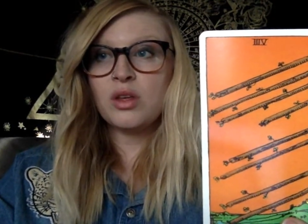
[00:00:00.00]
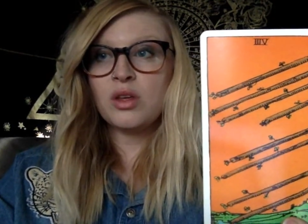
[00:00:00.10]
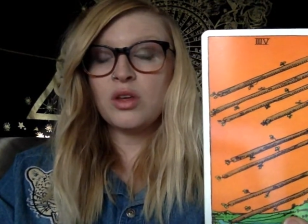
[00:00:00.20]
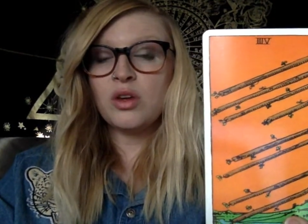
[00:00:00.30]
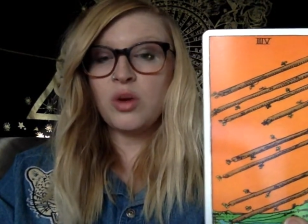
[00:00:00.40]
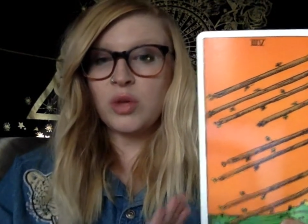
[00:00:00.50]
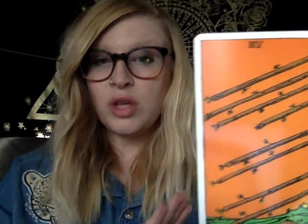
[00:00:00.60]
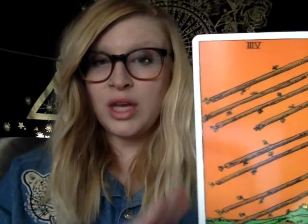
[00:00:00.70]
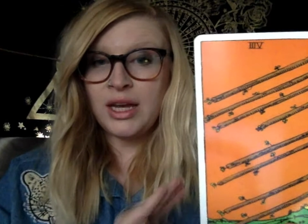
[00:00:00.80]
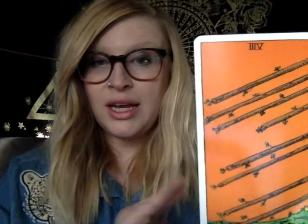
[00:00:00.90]
you know,
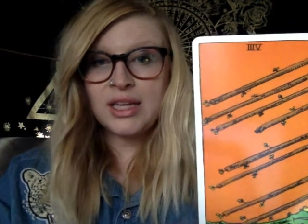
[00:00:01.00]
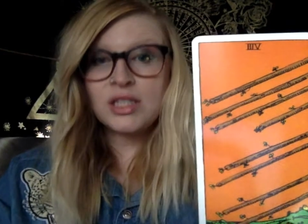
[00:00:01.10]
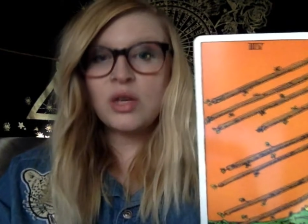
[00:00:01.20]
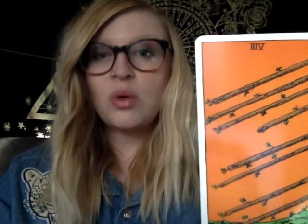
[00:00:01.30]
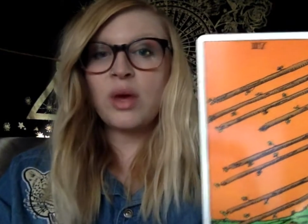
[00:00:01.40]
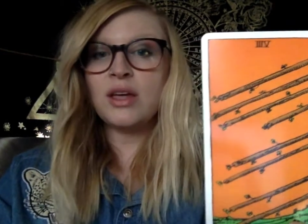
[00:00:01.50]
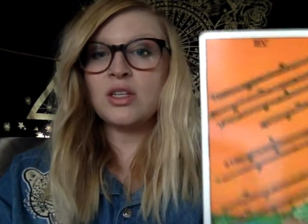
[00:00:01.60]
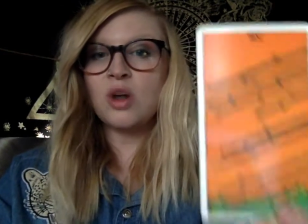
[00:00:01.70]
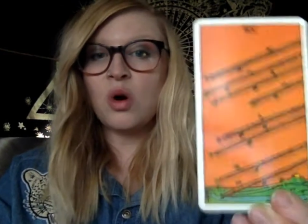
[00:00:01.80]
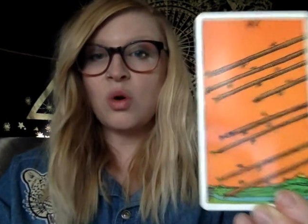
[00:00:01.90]
it is okay
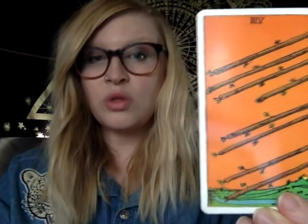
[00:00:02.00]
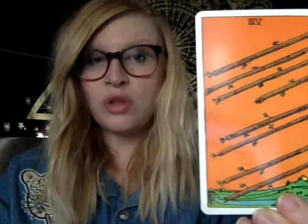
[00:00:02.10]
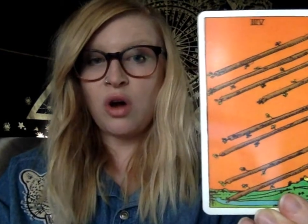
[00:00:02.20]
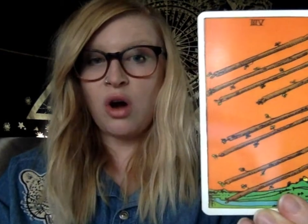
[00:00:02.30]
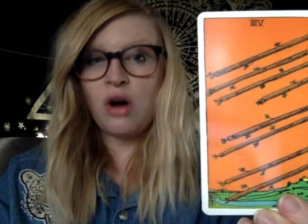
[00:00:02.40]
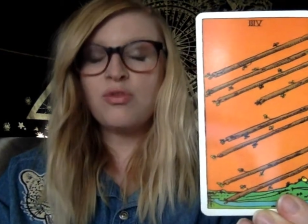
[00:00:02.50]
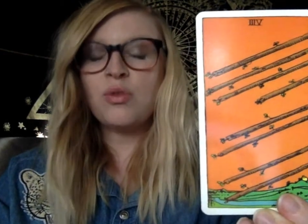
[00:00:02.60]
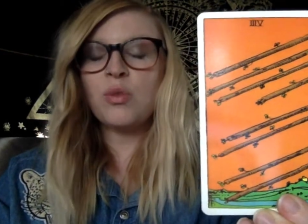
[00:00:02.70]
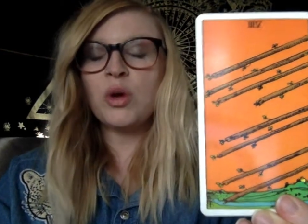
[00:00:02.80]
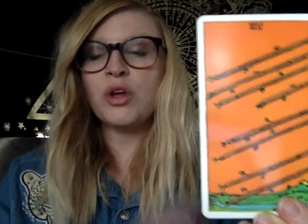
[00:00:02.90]
to hold off.
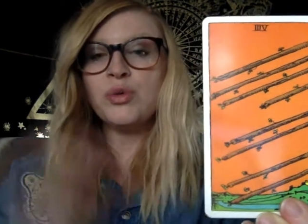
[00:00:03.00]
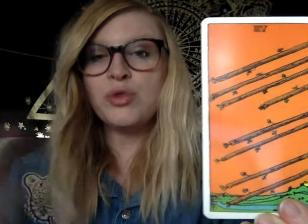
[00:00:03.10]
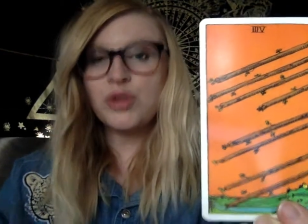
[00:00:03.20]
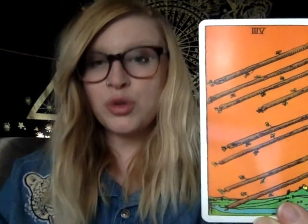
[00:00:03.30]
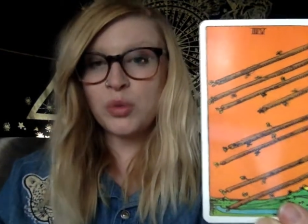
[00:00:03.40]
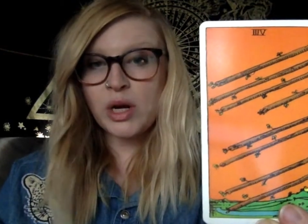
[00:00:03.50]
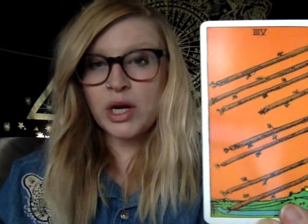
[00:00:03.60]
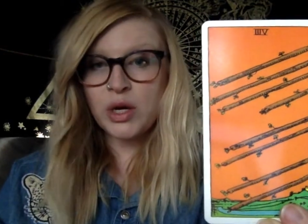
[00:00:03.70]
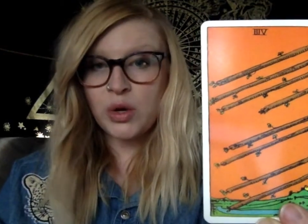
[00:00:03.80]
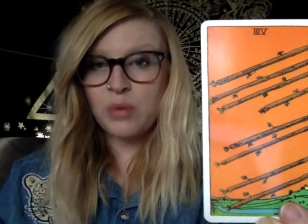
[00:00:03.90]
Where you do want
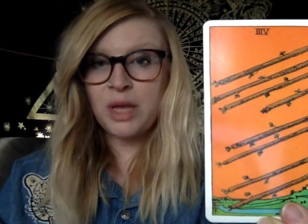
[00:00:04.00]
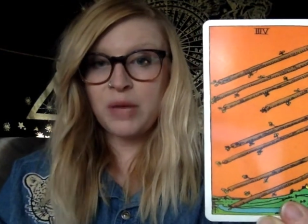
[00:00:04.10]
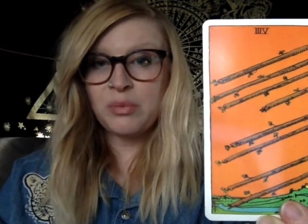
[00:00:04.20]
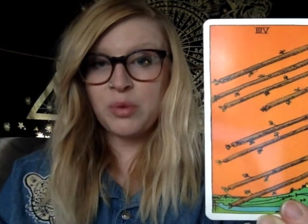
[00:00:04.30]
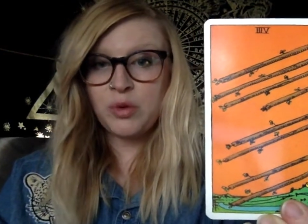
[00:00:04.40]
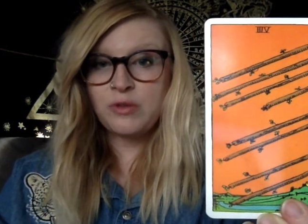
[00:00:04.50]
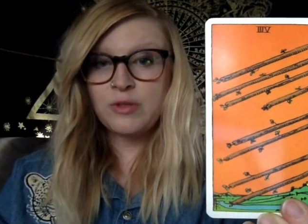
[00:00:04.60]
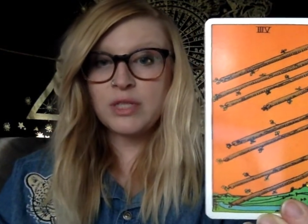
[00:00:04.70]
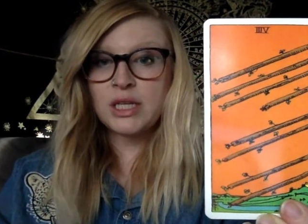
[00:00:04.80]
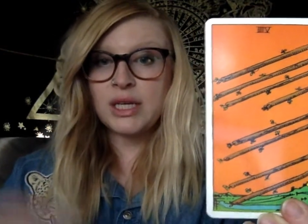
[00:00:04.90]
to go make
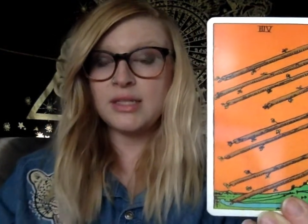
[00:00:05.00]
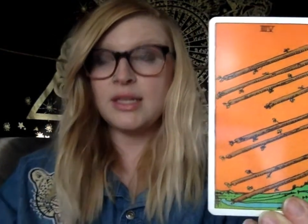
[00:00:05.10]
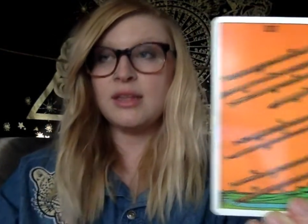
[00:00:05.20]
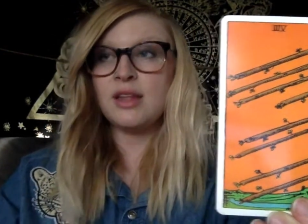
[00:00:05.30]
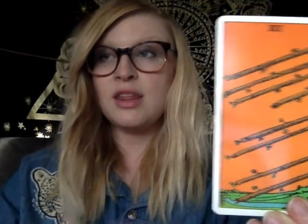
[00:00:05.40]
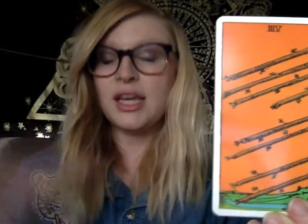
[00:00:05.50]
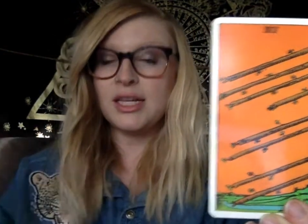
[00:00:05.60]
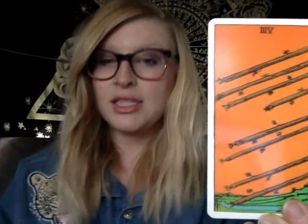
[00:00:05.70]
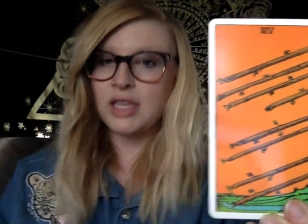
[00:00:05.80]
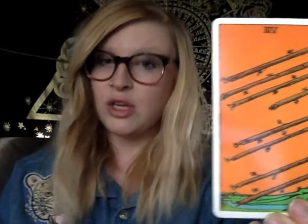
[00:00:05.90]
moves is in the things that